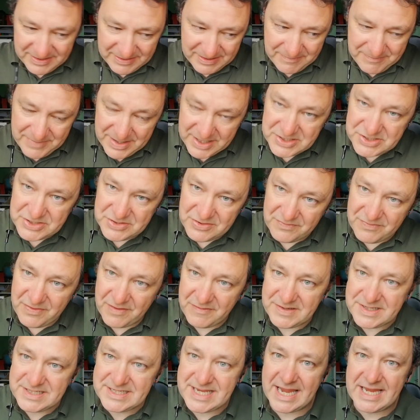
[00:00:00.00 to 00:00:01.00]
mixture of
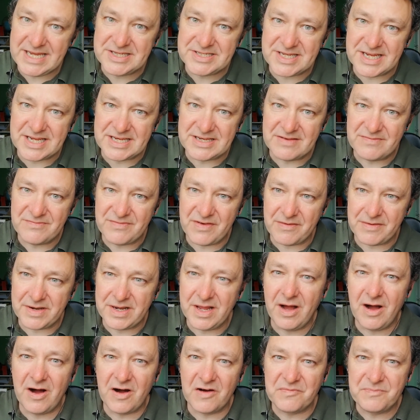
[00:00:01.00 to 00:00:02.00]
very dated and very
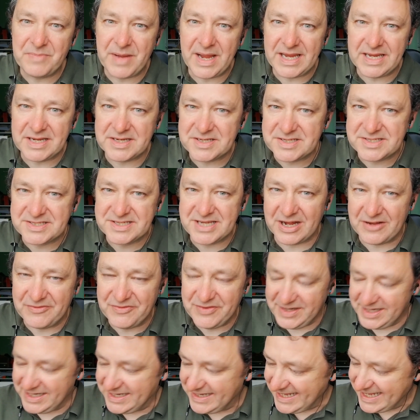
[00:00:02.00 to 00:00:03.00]
half-baked
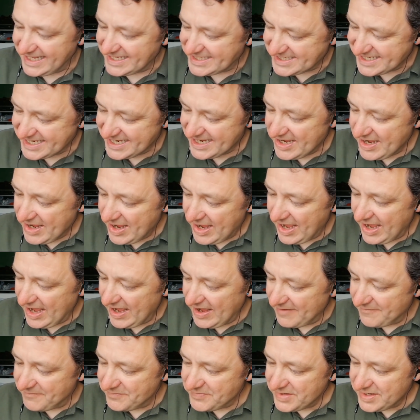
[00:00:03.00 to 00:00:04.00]
stuff in this,
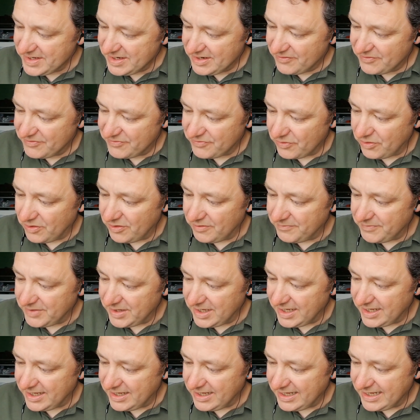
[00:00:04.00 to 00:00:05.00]

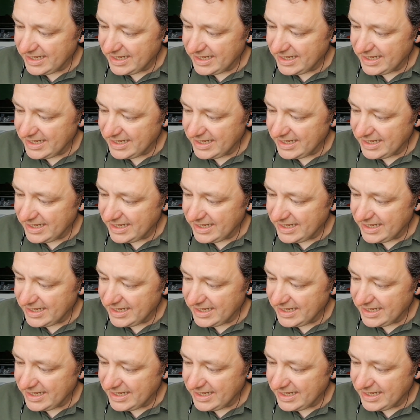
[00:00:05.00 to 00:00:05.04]
from